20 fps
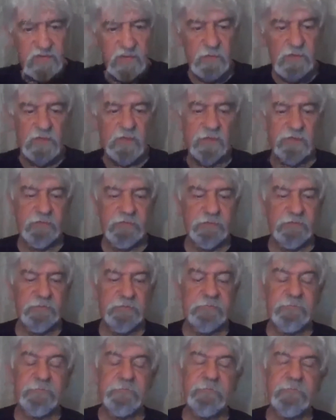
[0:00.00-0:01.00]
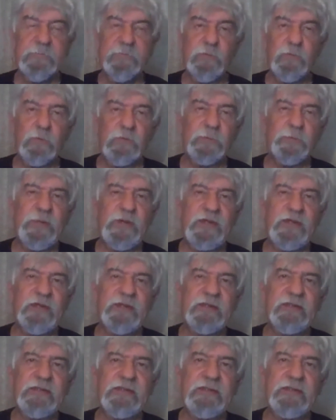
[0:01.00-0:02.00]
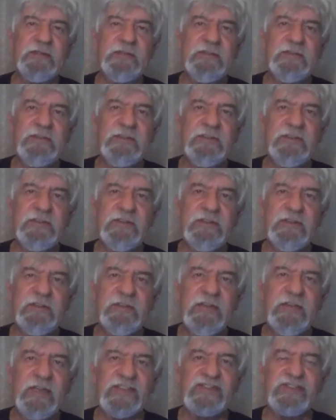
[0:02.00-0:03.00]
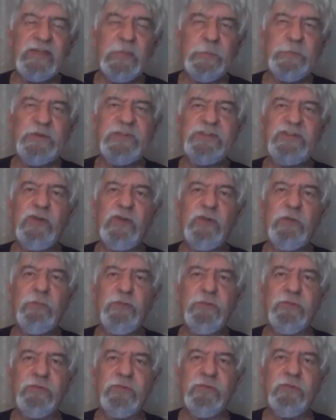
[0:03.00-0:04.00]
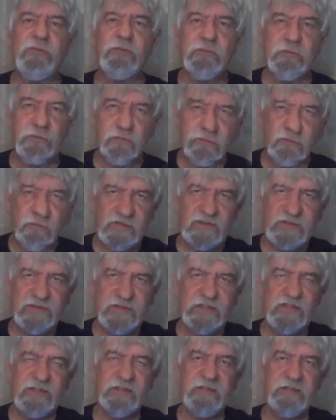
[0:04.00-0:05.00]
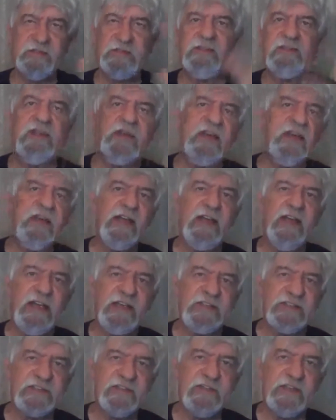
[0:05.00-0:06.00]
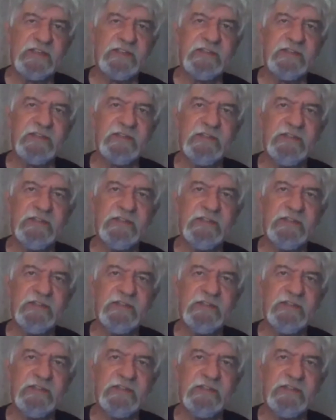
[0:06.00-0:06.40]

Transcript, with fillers: way will pay and stop at the toll booth that Satan has erected.